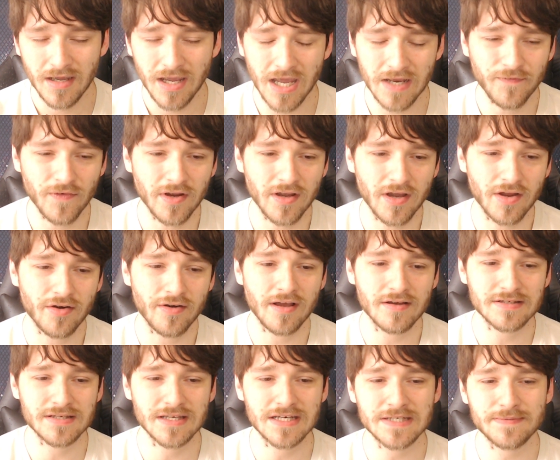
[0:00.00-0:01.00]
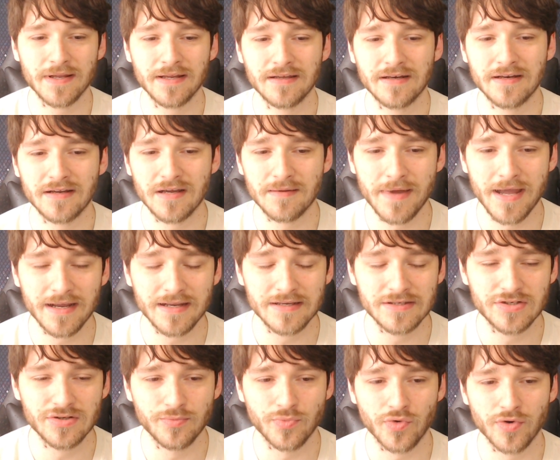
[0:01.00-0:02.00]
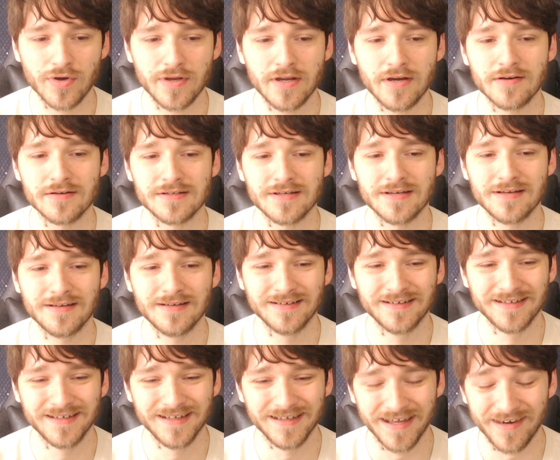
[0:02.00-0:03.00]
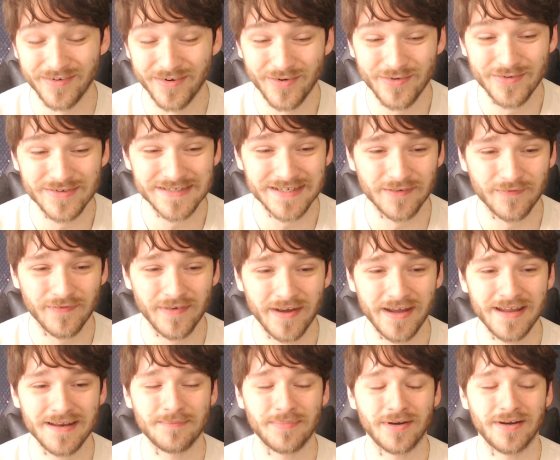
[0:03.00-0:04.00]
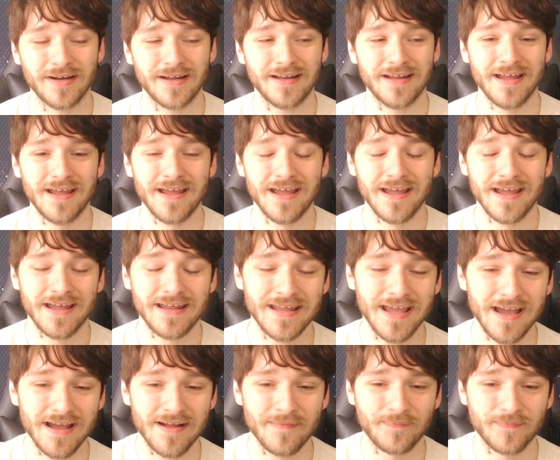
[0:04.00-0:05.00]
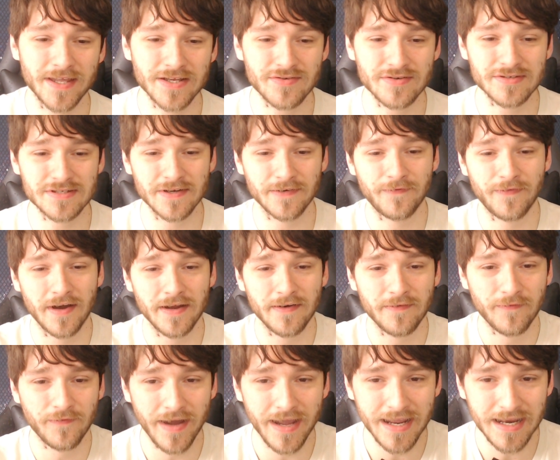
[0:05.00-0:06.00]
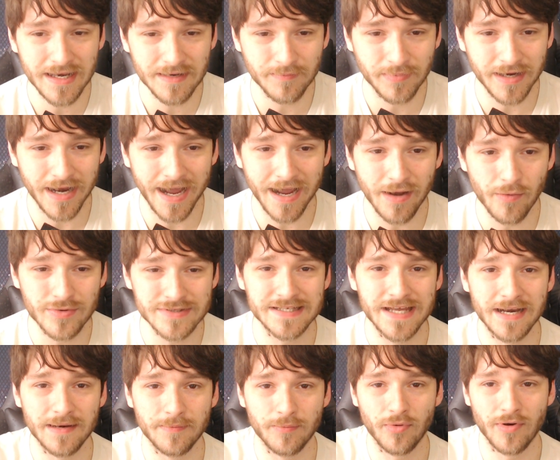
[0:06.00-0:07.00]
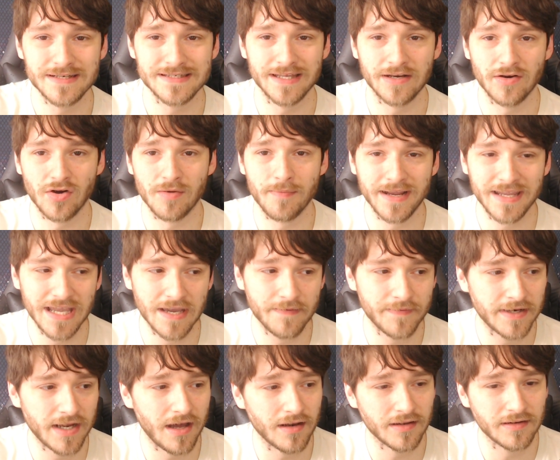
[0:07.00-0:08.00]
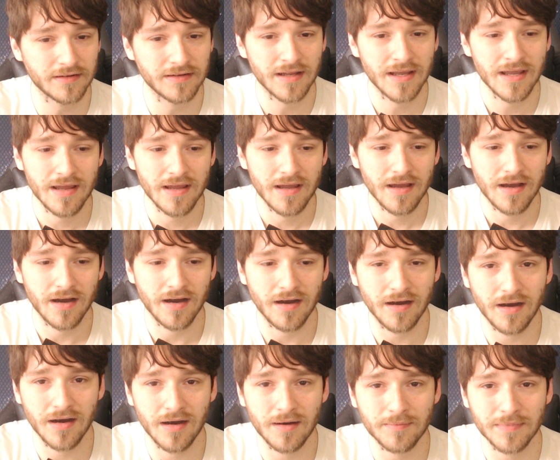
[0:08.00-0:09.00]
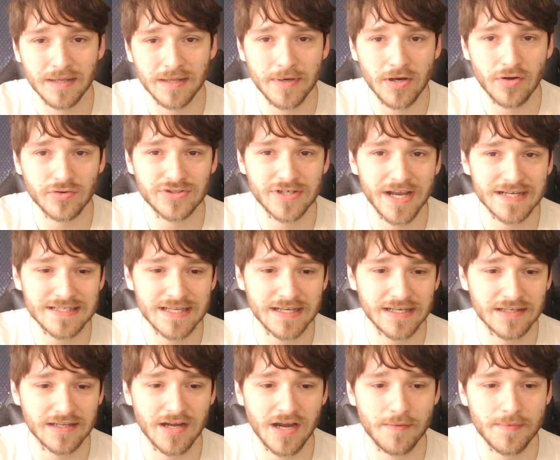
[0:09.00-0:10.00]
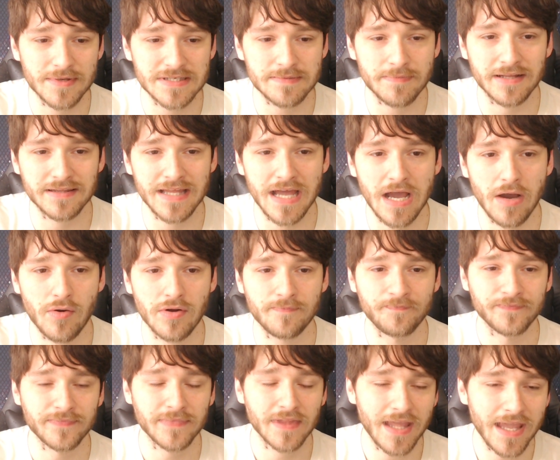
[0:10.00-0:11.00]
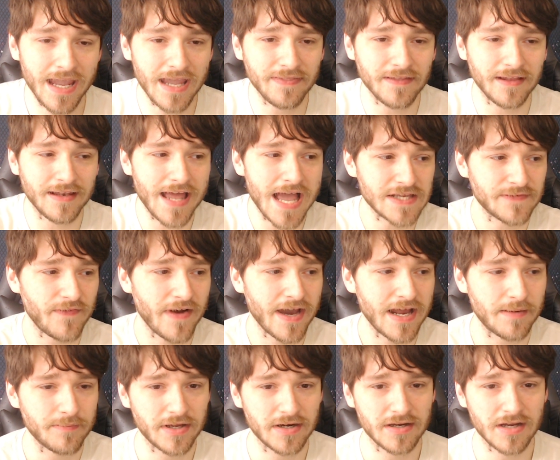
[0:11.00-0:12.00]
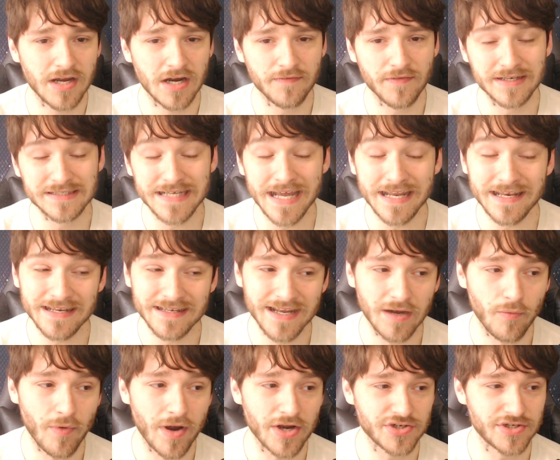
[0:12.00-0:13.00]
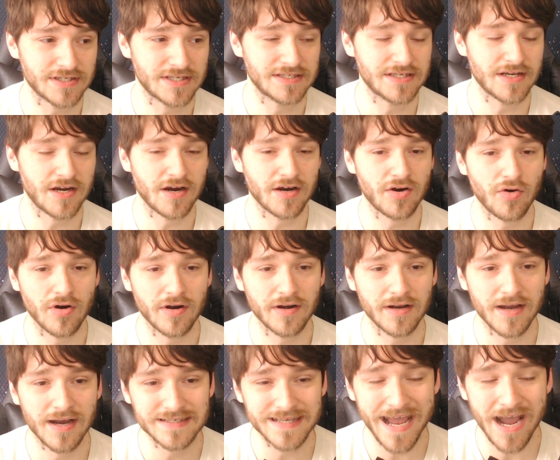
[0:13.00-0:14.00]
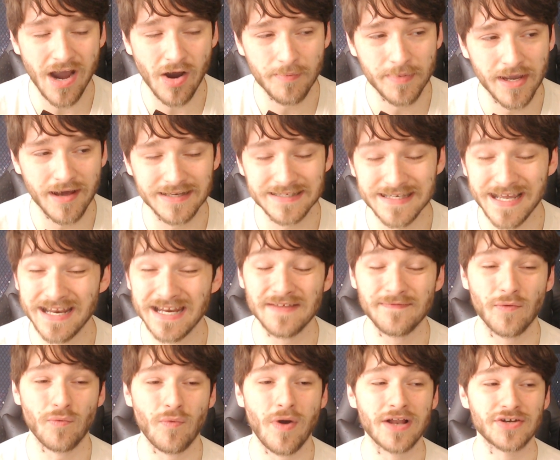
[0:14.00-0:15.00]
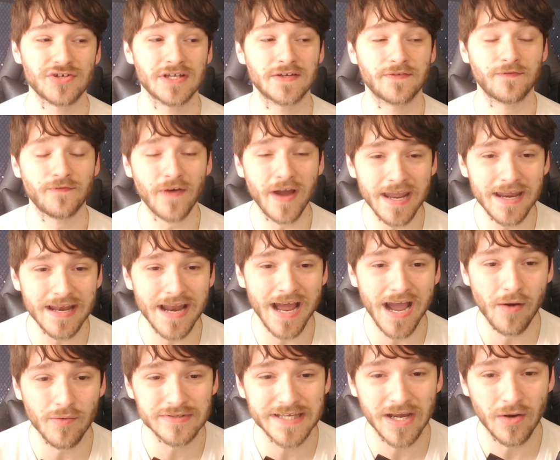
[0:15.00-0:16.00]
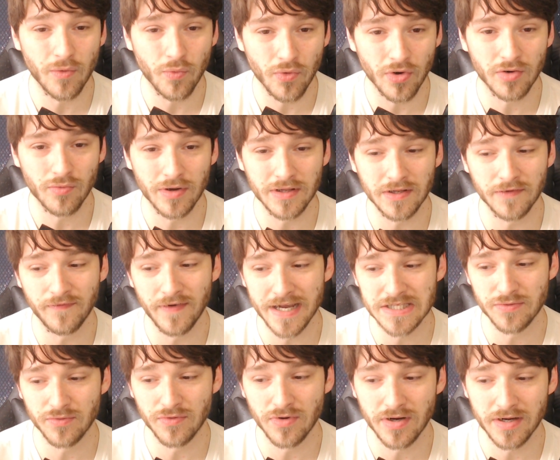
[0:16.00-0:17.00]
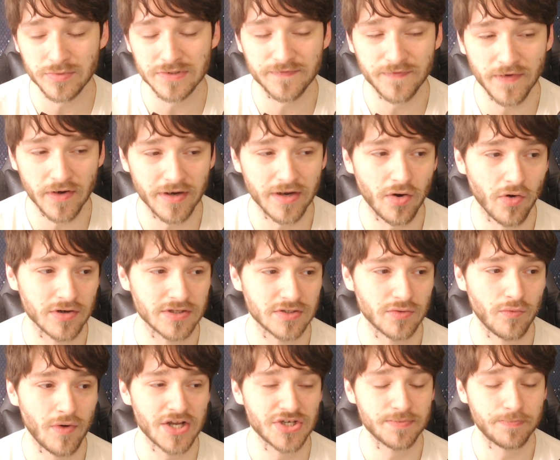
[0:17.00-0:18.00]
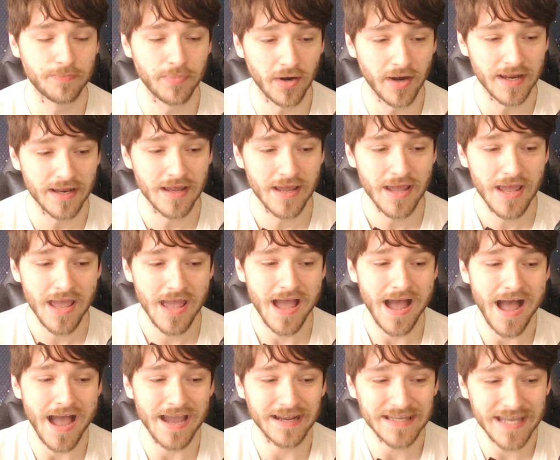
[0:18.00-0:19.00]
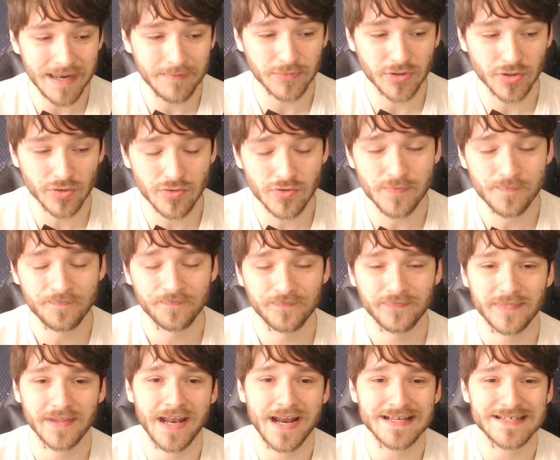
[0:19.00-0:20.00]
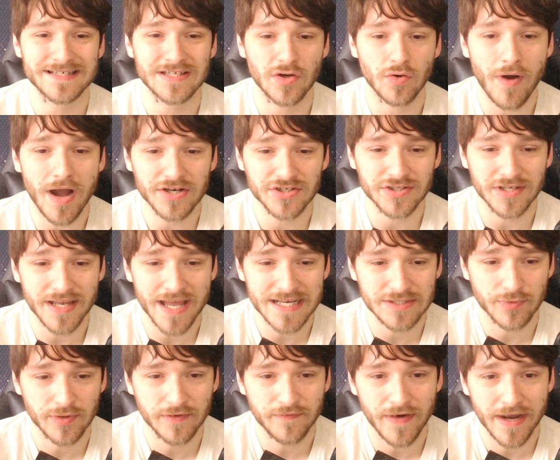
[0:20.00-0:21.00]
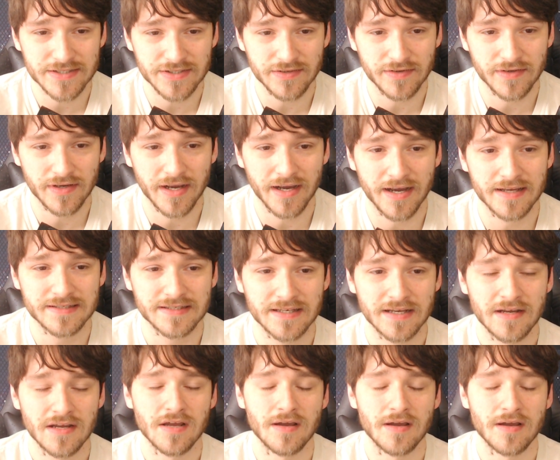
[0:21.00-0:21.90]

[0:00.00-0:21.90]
And for Gunnar Nelson, he's probably going to come back in 2 more years. I don't know who he's going to fight, but yeah, this was a fun fight, but I was not impressed at all by Kevin Holland. Let me know what you guys think in the comments about that one. And the last fight I'm going to cover, because I did not watch this entire card, guys. I'll be honest. I didn't even watch this fight. I was at work while the fights were on. It was very hard to watch, but I came through and I still watched the last 3 fights for you guys.